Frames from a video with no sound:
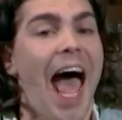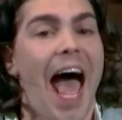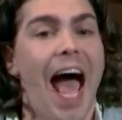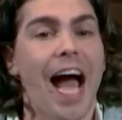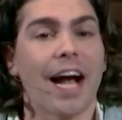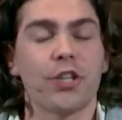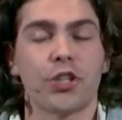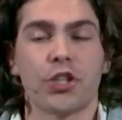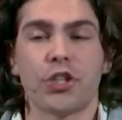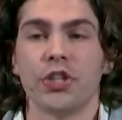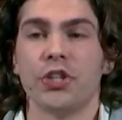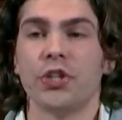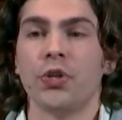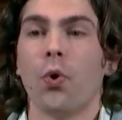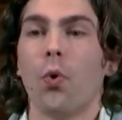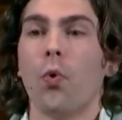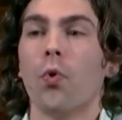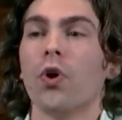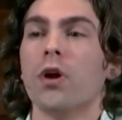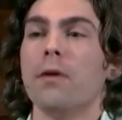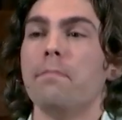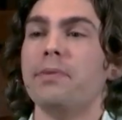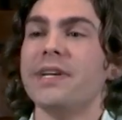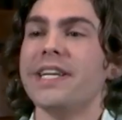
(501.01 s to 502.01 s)
action
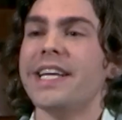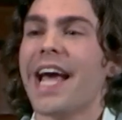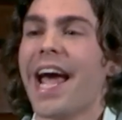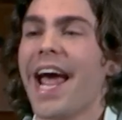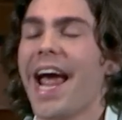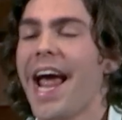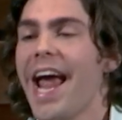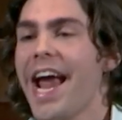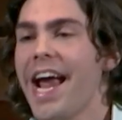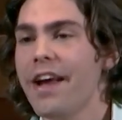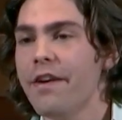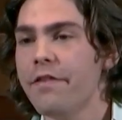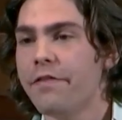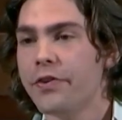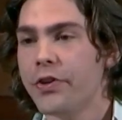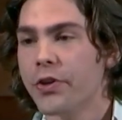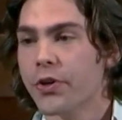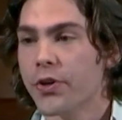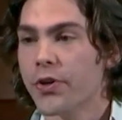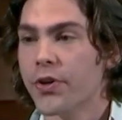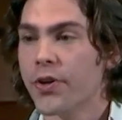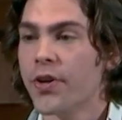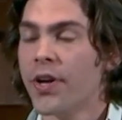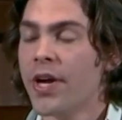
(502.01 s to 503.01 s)
or a
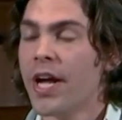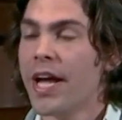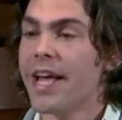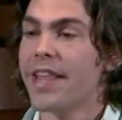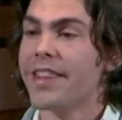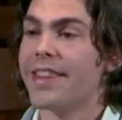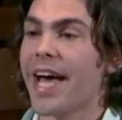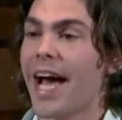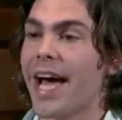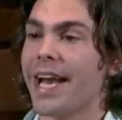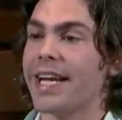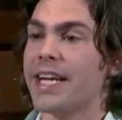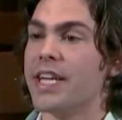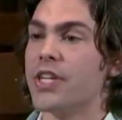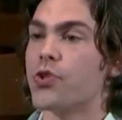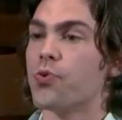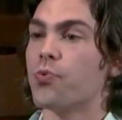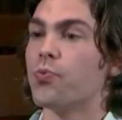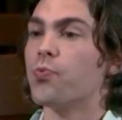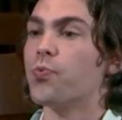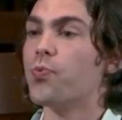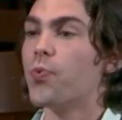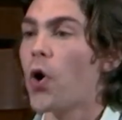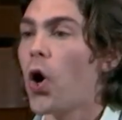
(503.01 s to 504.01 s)
behavior that is
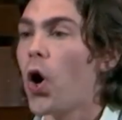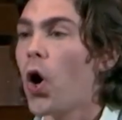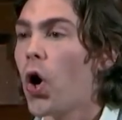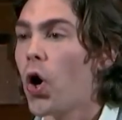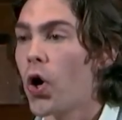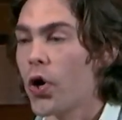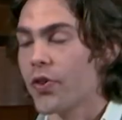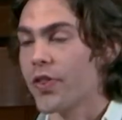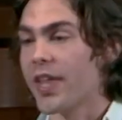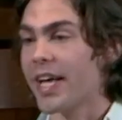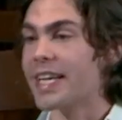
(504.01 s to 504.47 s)
wrong,